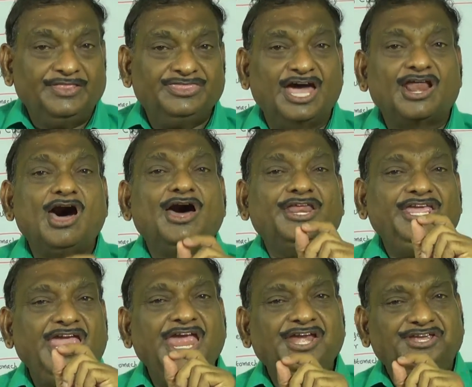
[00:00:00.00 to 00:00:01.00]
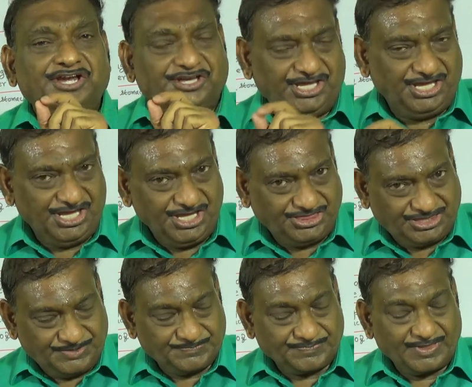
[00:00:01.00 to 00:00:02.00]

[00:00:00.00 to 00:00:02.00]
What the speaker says: there are 8 teeth,